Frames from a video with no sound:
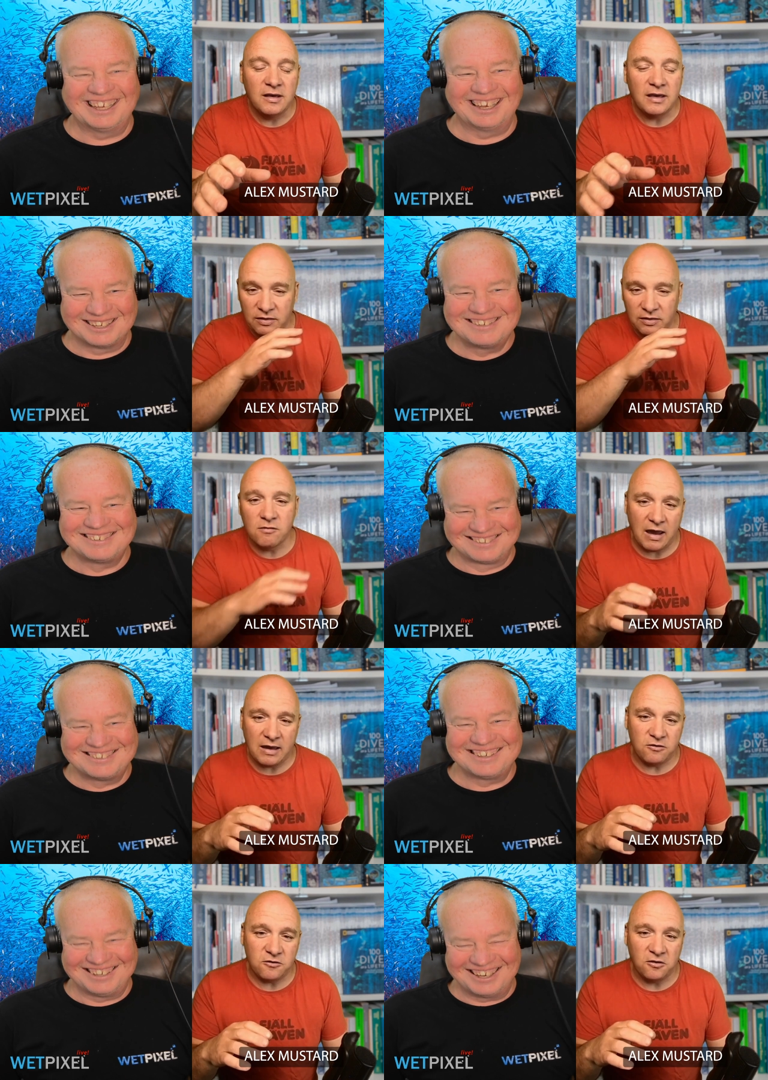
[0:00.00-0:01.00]
Speaker 1: in the
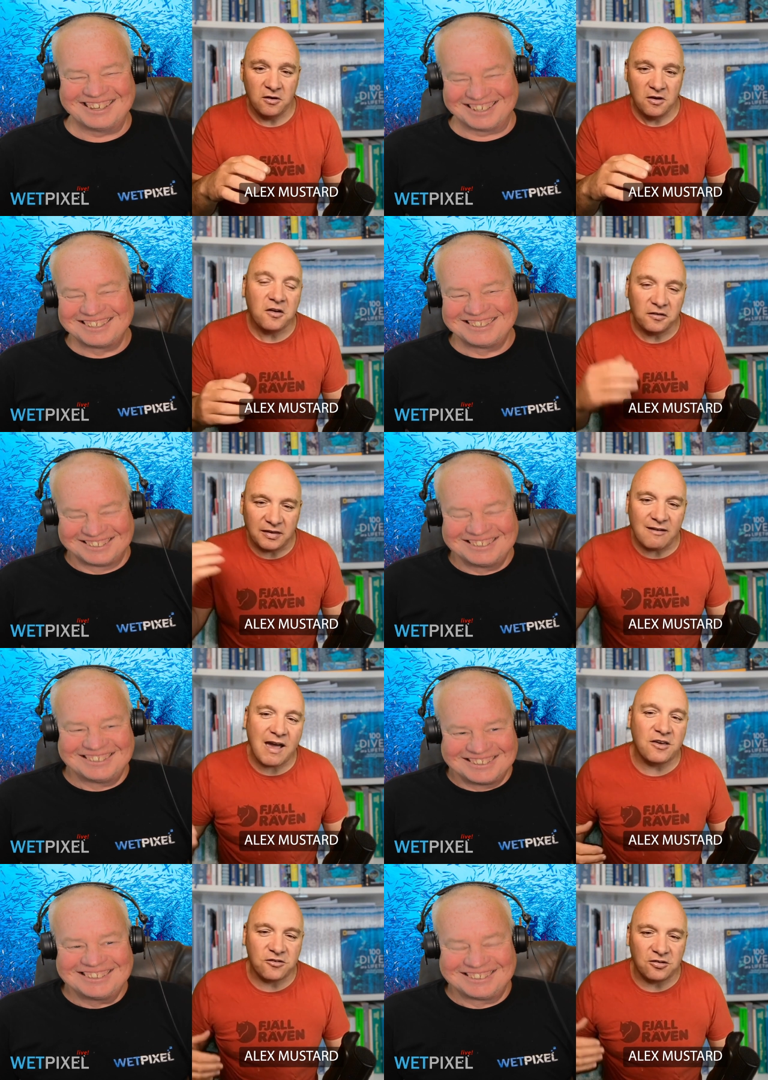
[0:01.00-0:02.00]
range because yeah. yeah. they're
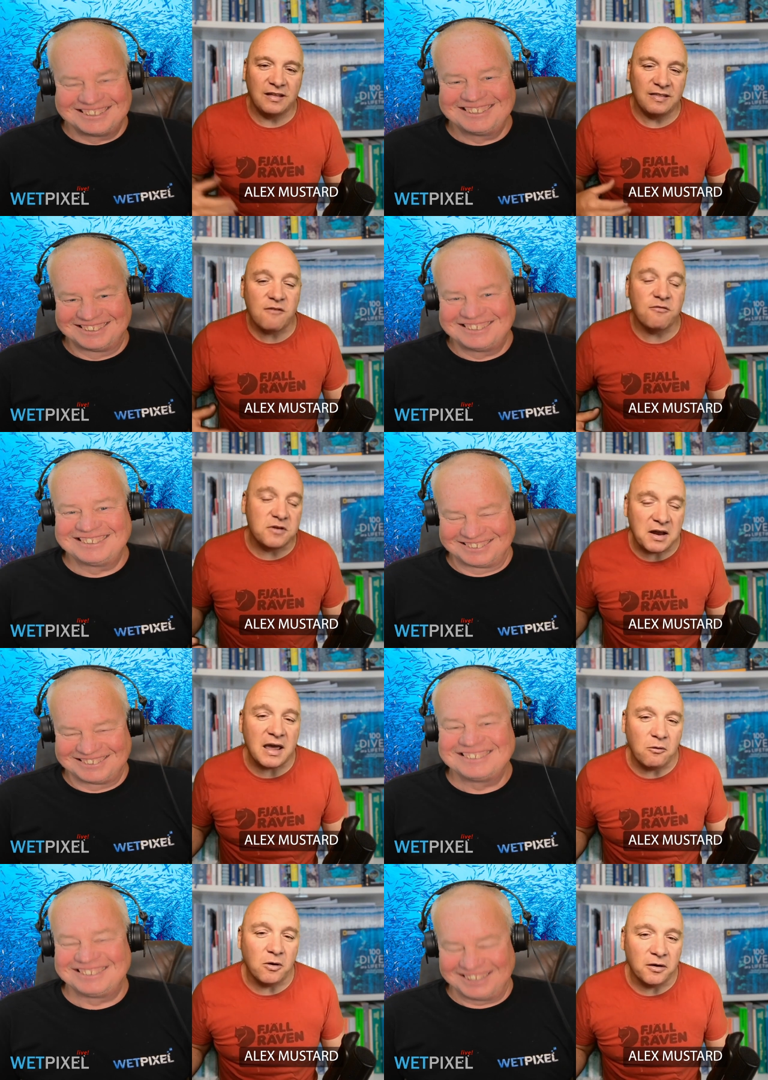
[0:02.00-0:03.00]
actually the
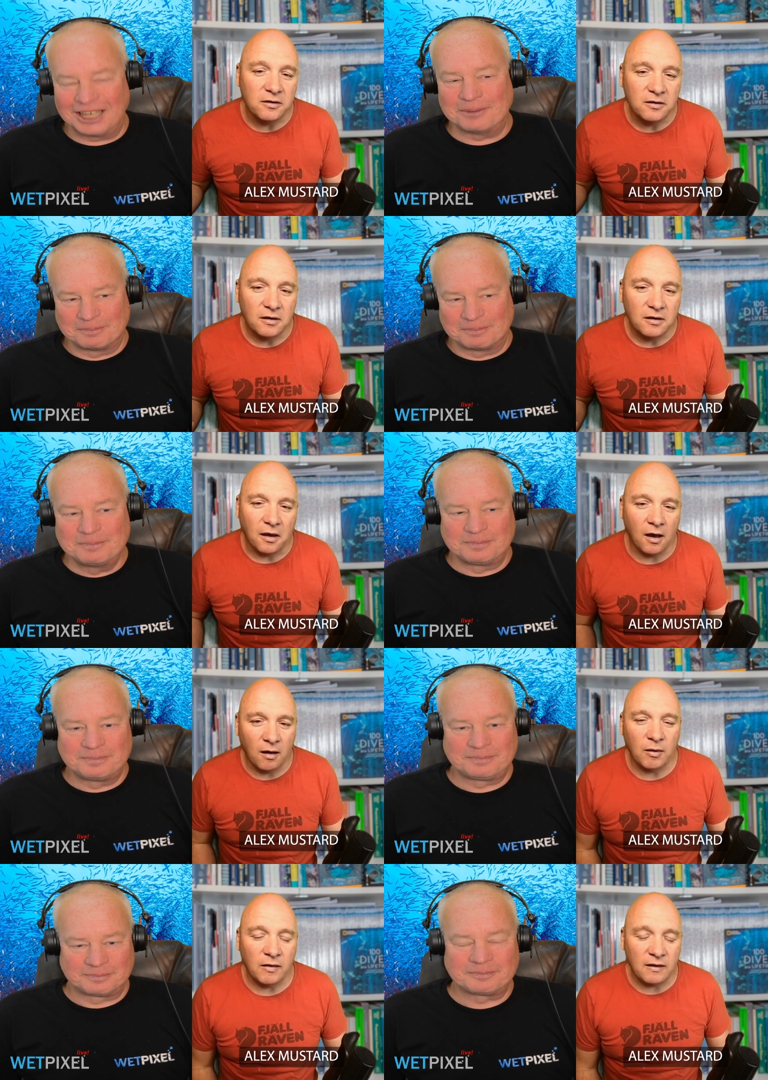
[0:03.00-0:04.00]
everyday one,
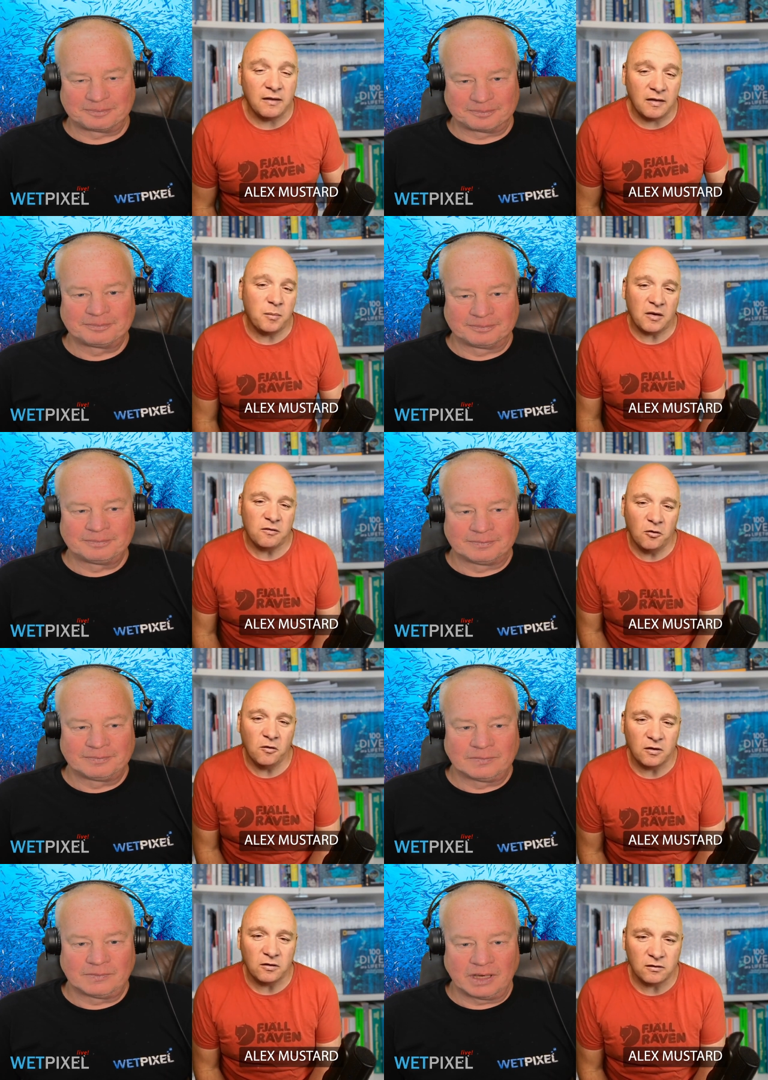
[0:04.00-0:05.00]
um, and they're they're the best
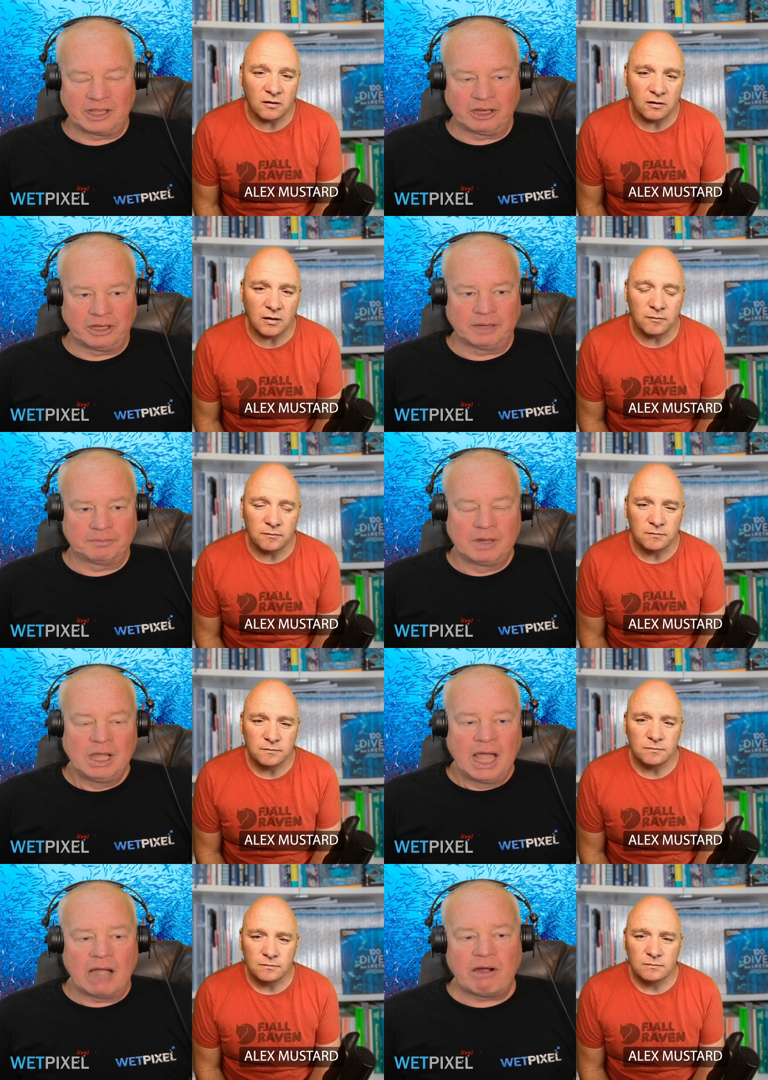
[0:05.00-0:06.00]
for this. Uh, yeah.
Speaker 2: yeah.
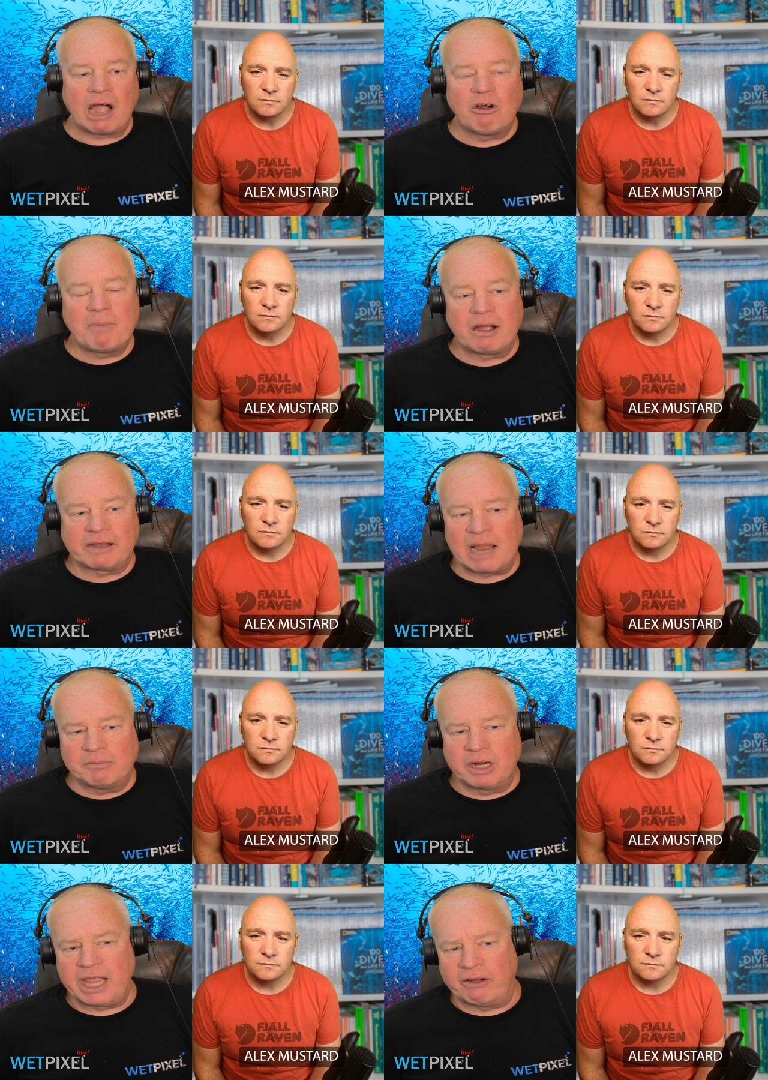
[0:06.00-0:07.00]
Yeah. How how
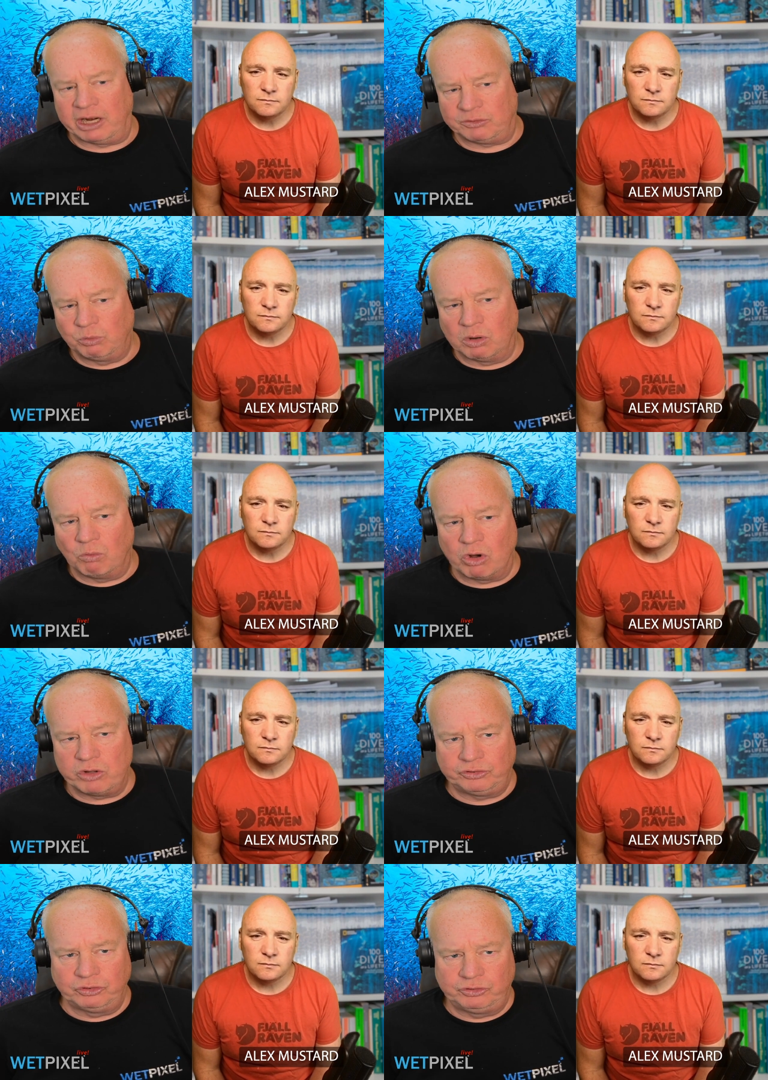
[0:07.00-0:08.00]
about camera gear,
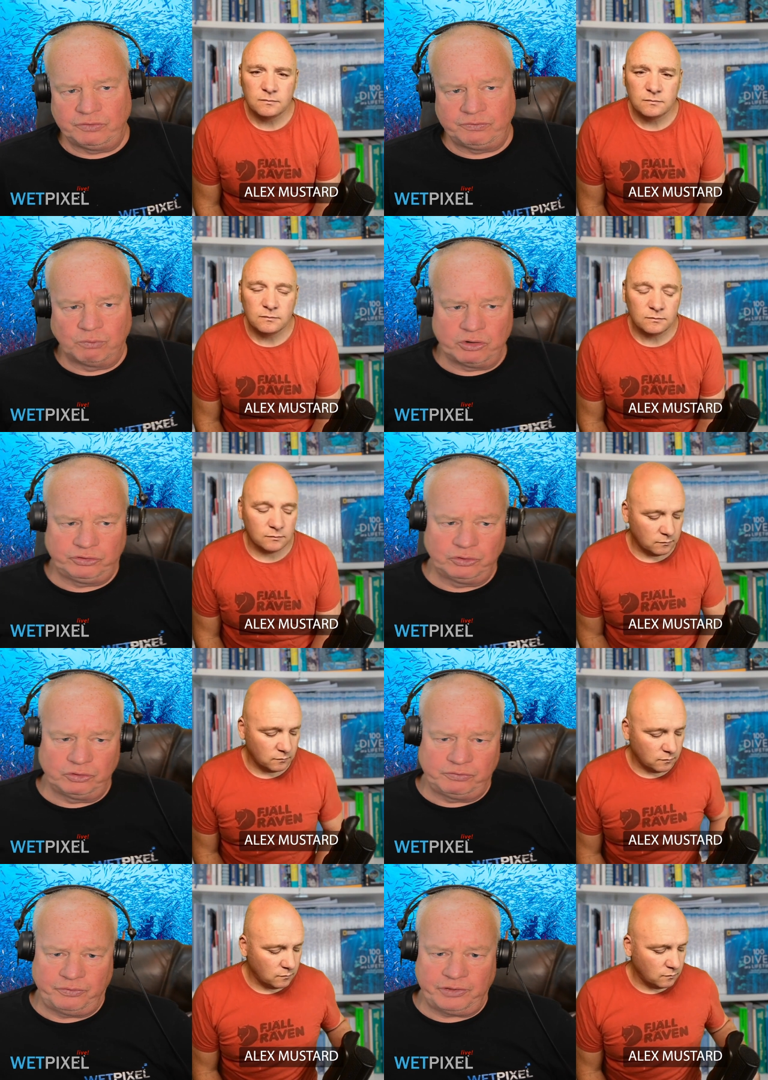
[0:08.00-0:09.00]
Alex? What what sort of
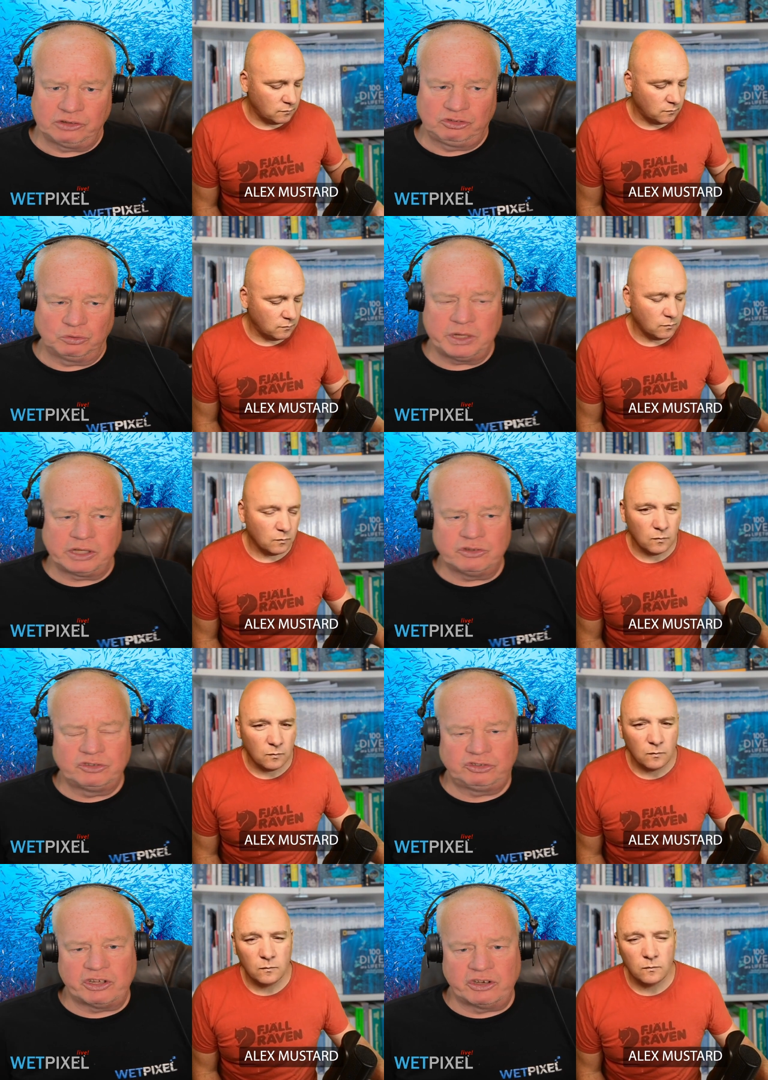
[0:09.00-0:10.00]
what sort of things
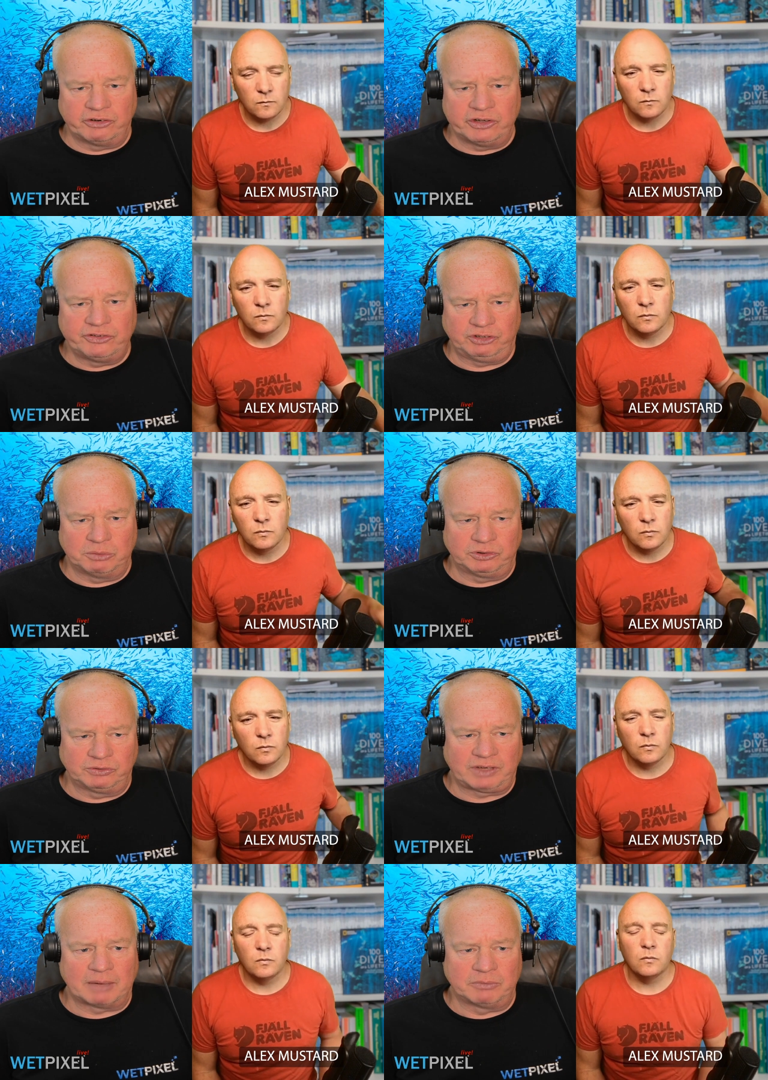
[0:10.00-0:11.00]
should we consider
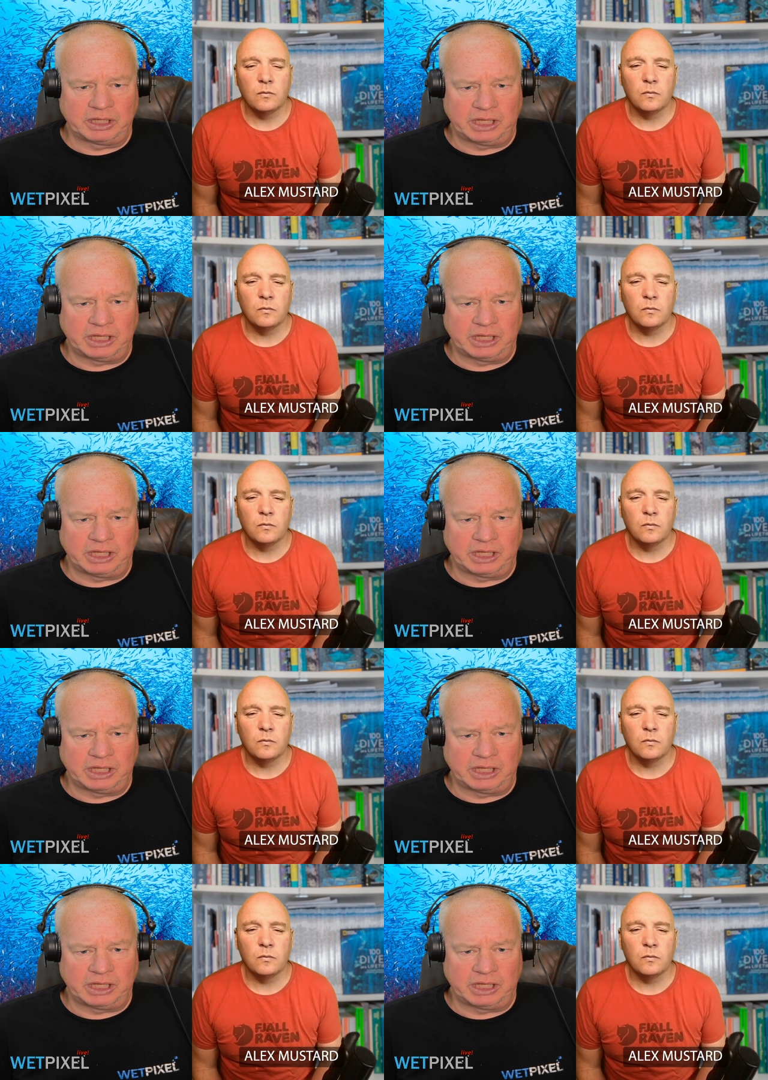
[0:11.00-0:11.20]
in terms of